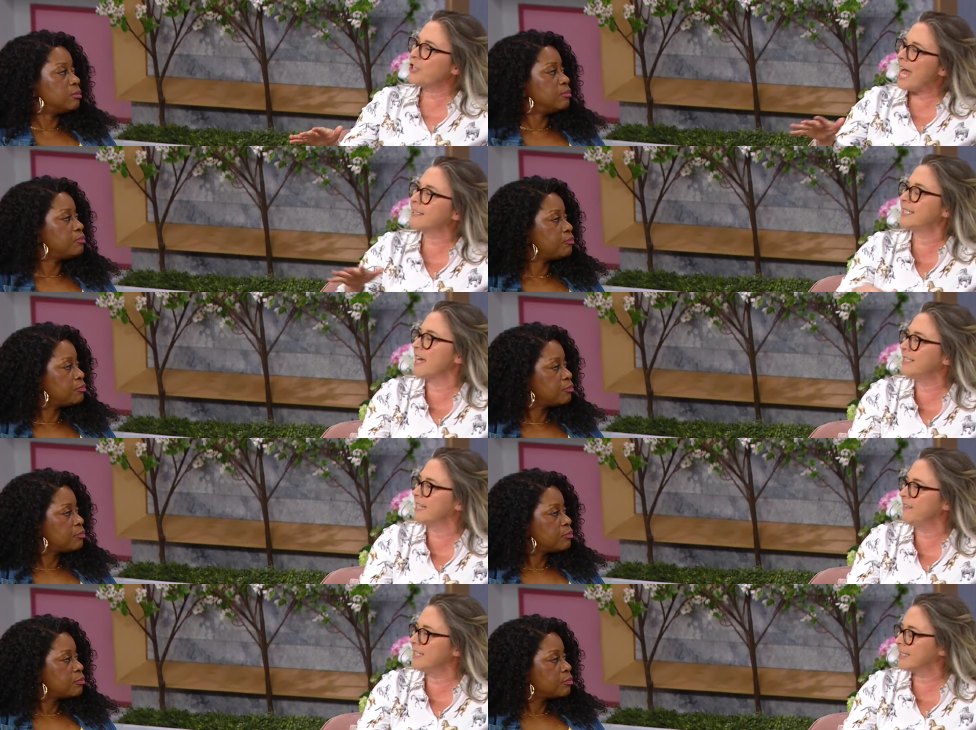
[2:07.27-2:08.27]
Speaker 1: are
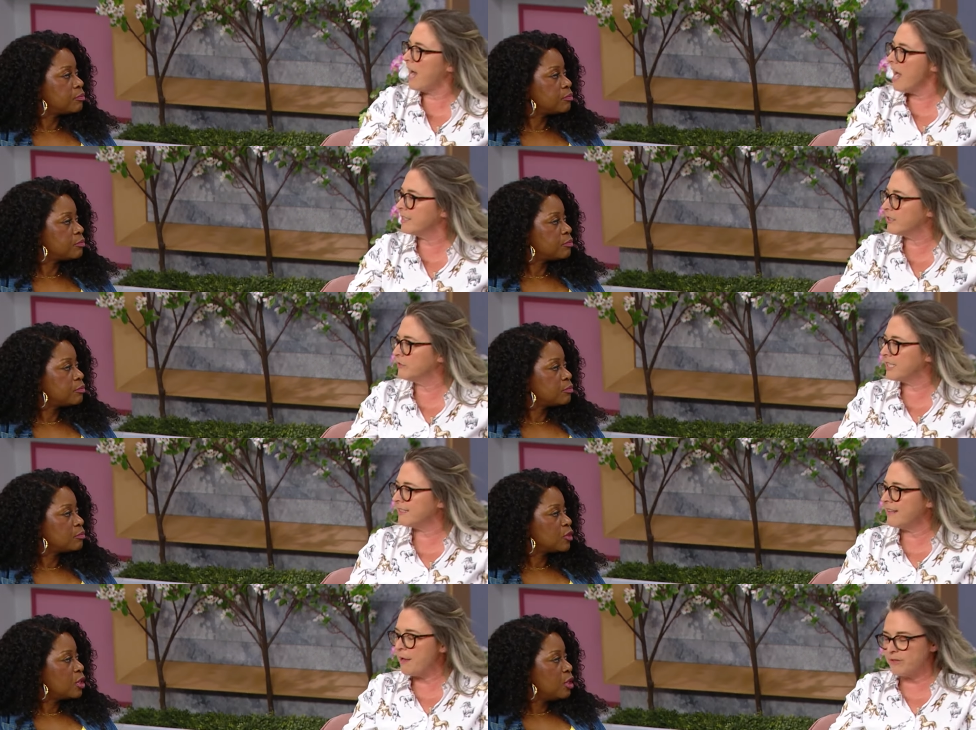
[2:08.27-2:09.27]
chastising this guy, so doesn't
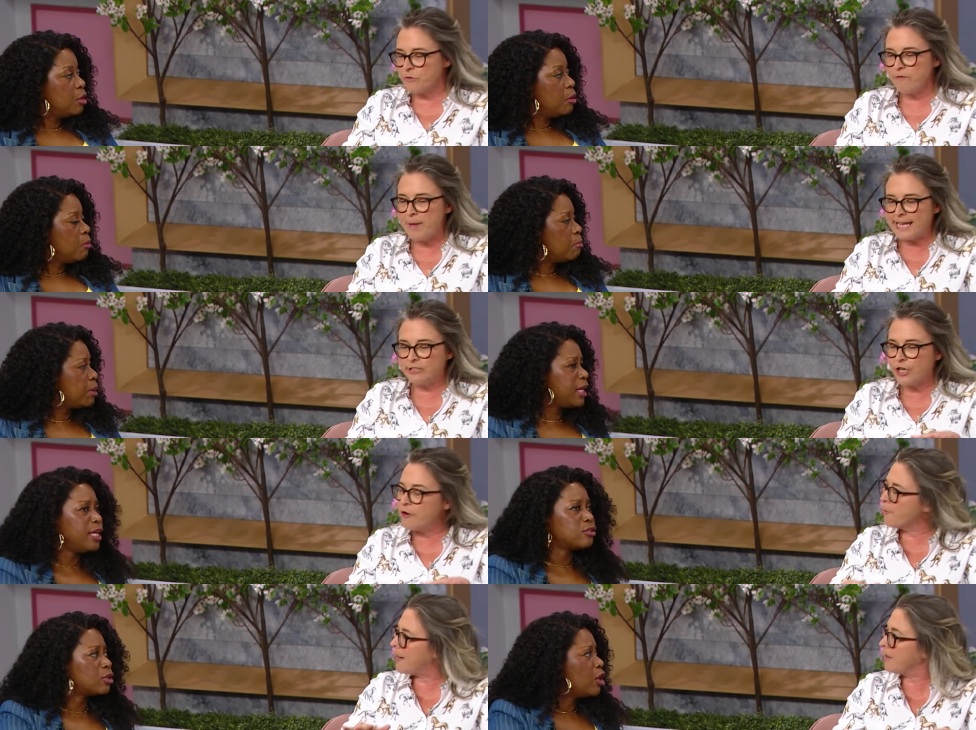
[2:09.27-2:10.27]
that sort of make it but gender
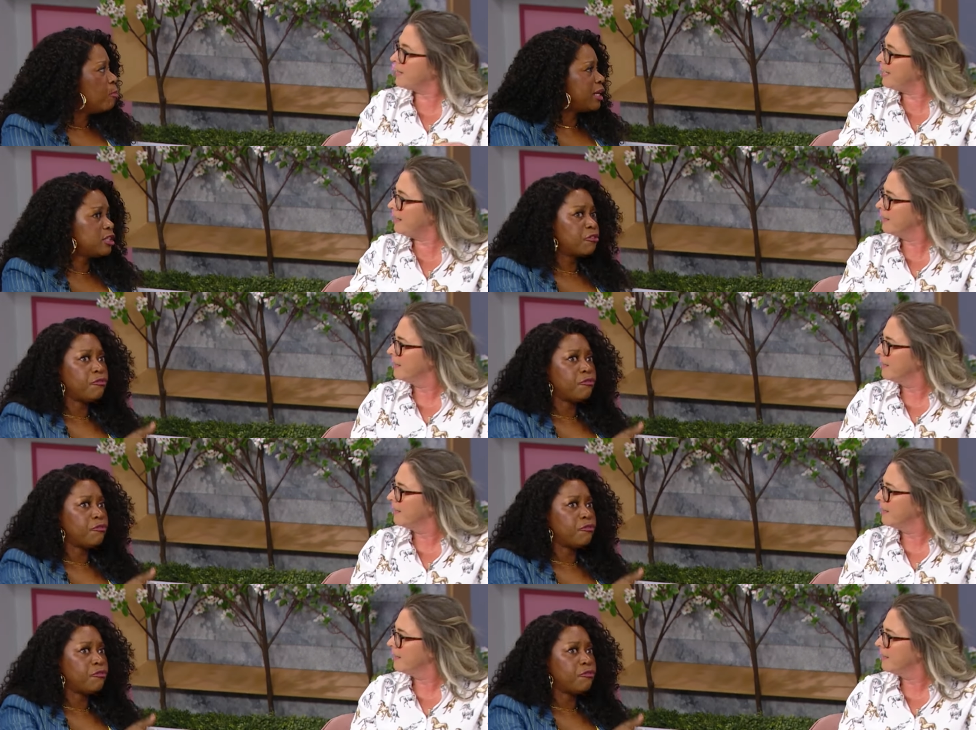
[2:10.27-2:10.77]
his, parody? But his